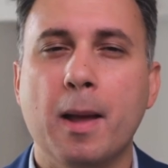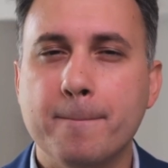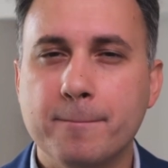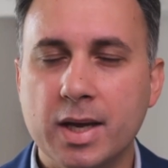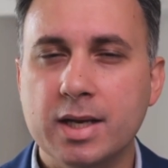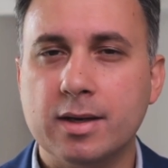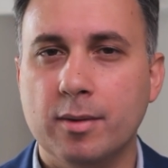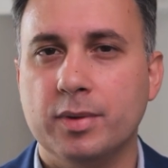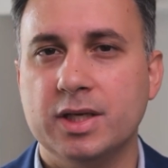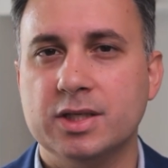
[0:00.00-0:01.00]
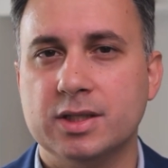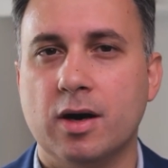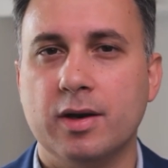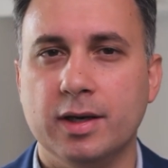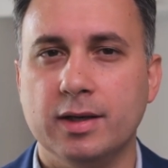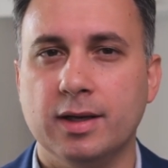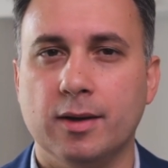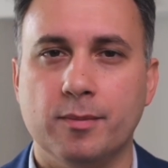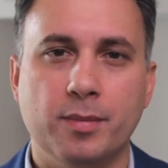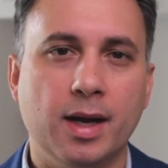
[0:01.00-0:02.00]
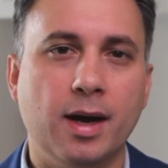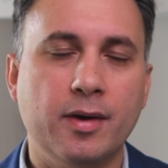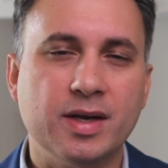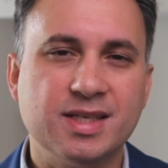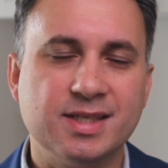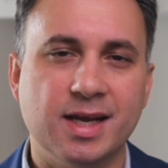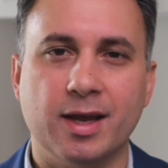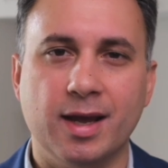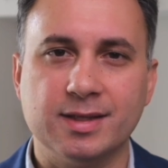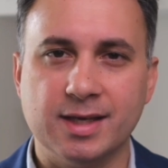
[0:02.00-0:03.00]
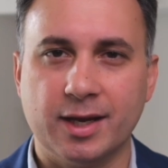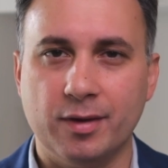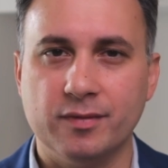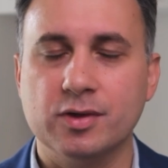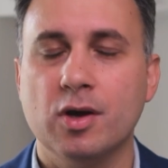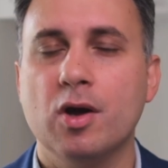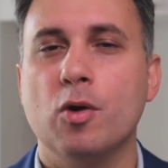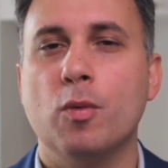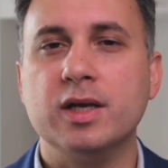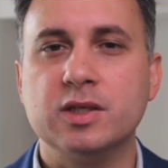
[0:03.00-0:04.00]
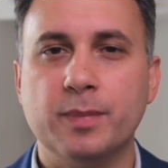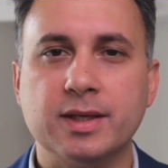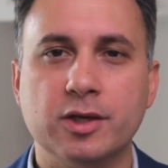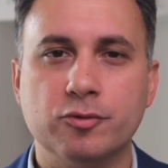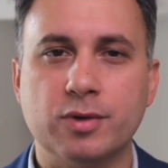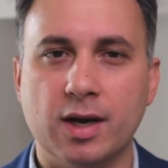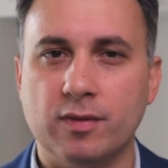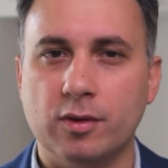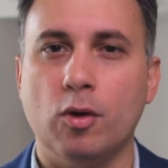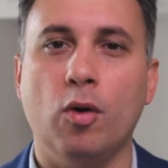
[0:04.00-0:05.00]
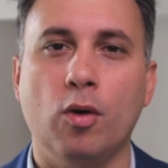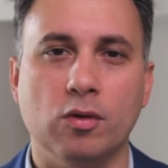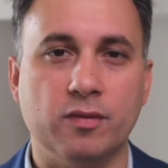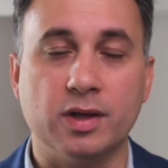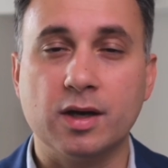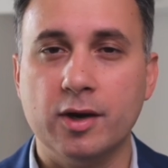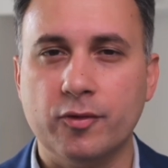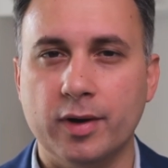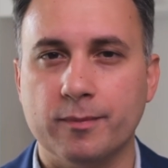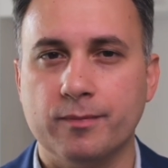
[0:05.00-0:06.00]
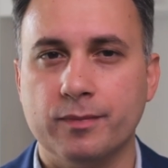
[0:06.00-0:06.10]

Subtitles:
Many companies start in India by hiring sales executives who are expected to travel all over the country.